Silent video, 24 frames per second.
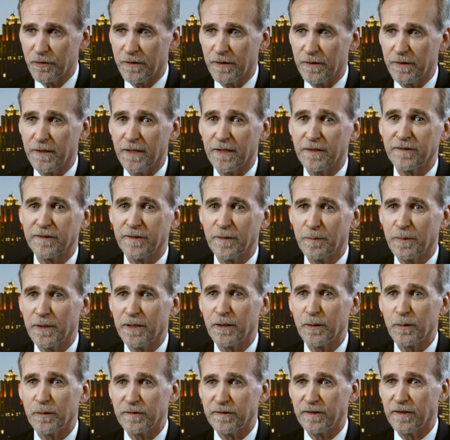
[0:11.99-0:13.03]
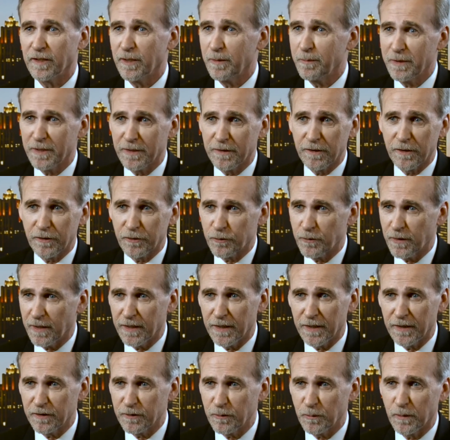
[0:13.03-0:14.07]
They're not somebody who has limited their
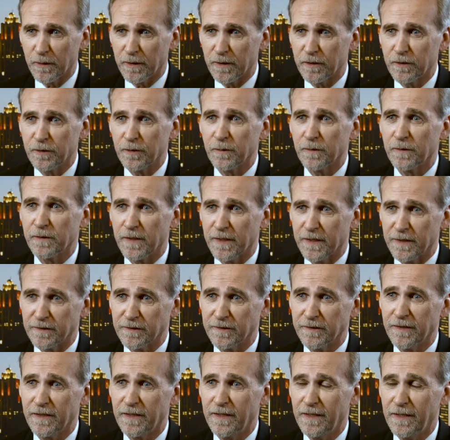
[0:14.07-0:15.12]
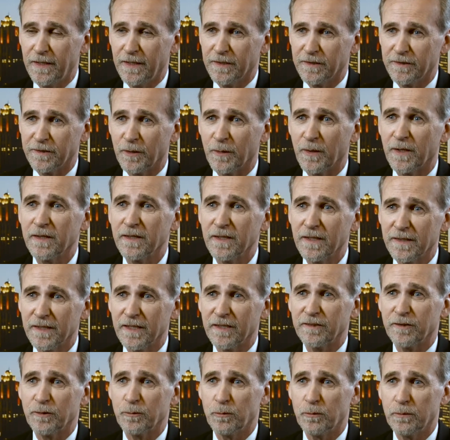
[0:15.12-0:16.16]
training to one or two things. So I think
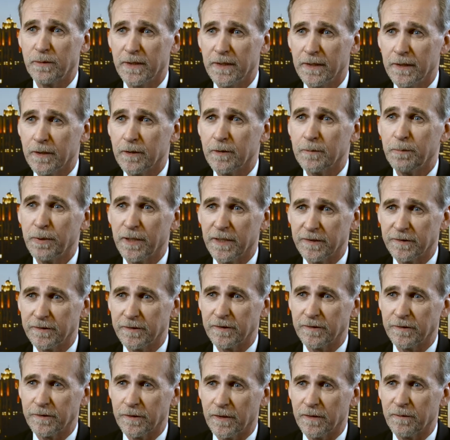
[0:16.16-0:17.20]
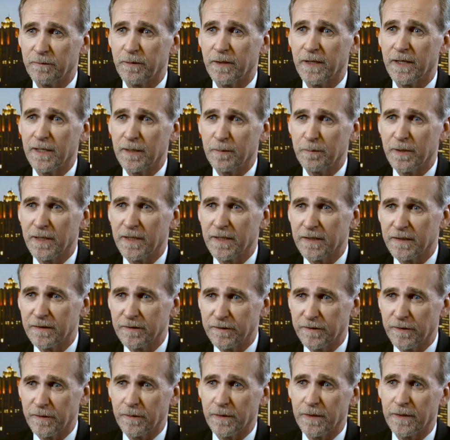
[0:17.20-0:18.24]
that's a really good place to start for anybody
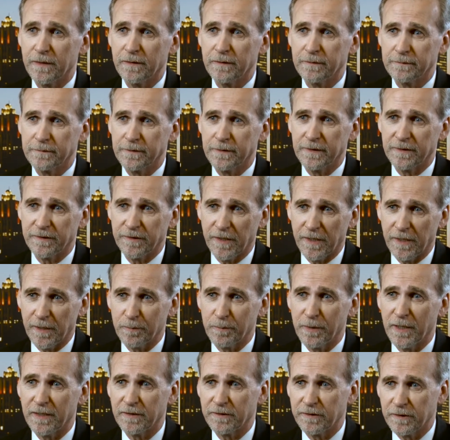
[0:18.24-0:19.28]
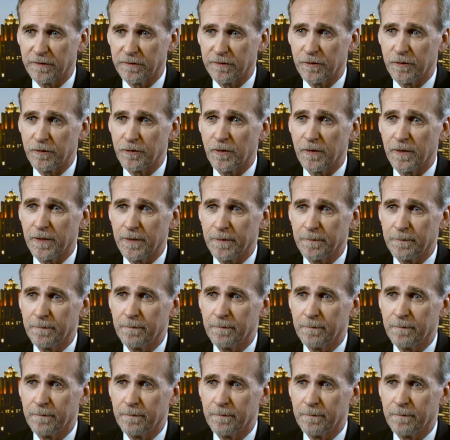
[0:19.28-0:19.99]
considering aesthetic plastic surgery.